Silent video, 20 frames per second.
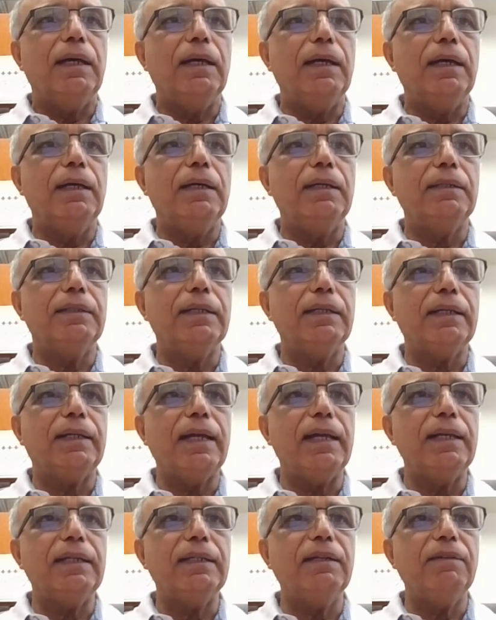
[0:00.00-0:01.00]
Uh, they
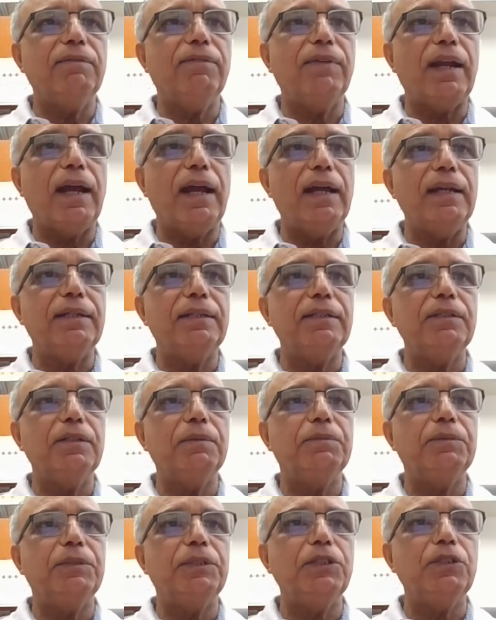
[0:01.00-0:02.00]
carry a variety
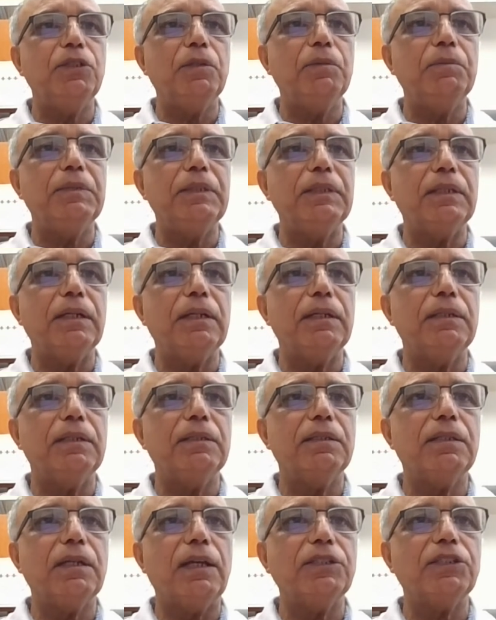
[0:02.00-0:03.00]
of genomic and
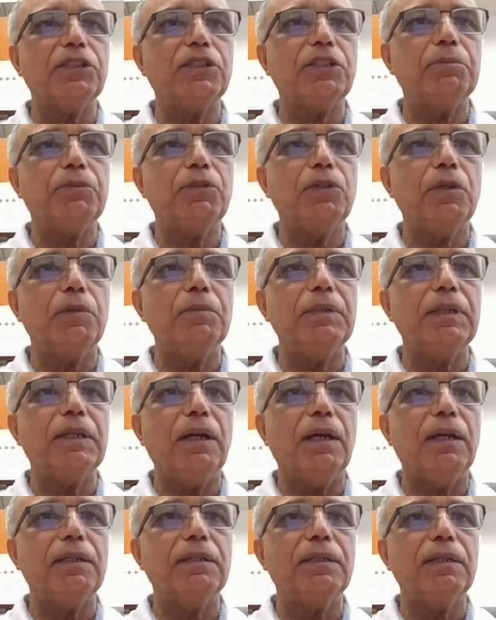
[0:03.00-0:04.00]
transcriptomic
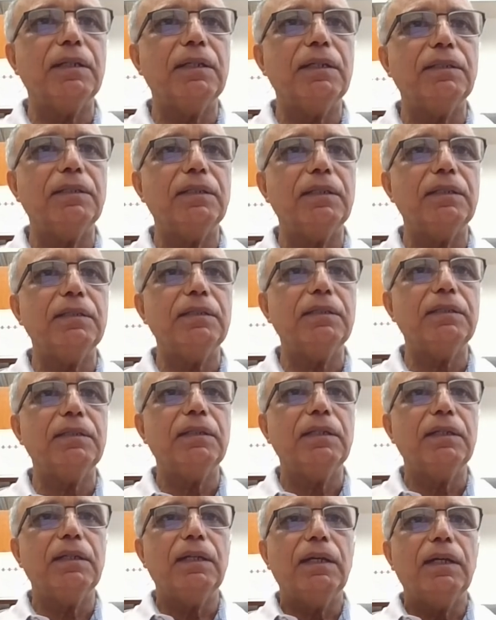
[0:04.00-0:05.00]
alterations
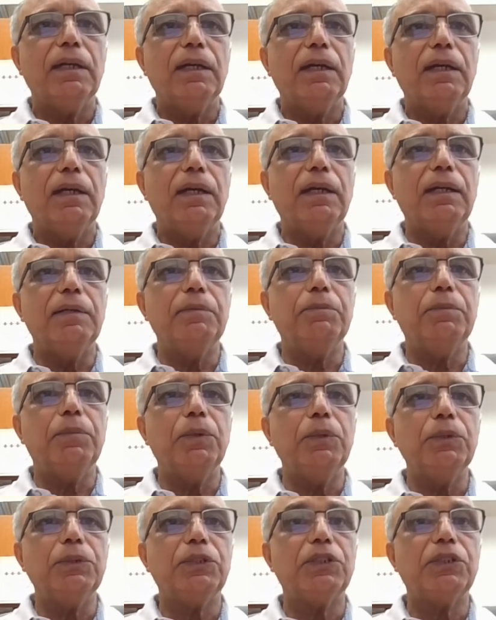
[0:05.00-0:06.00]
and
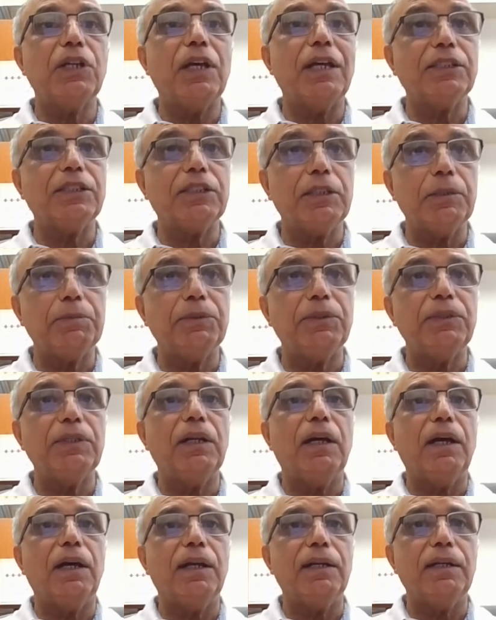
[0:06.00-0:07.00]

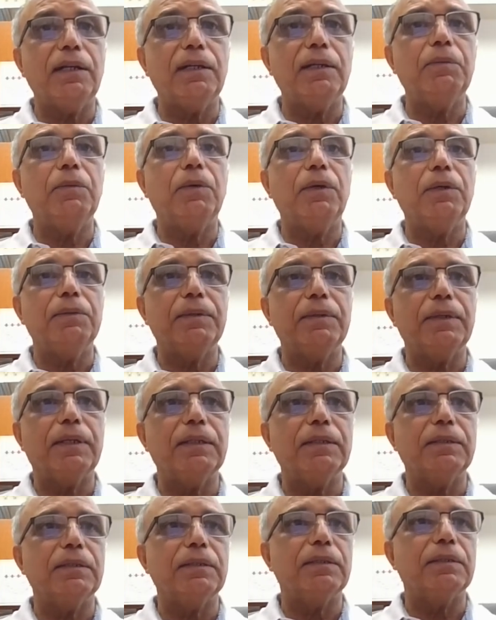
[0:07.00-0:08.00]
post-transcriptional R N A
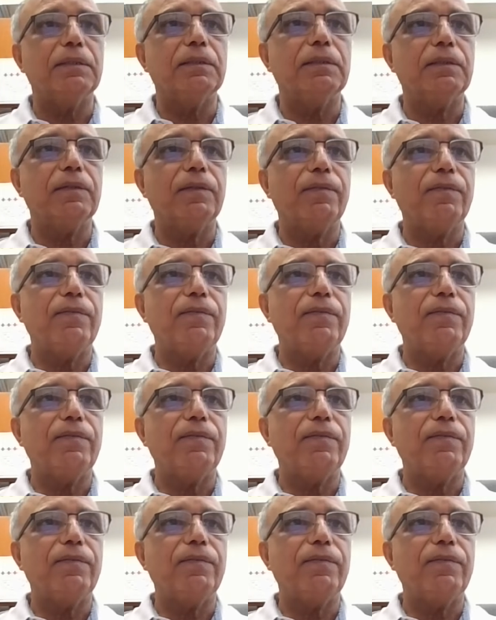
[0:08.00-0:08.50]
modifications.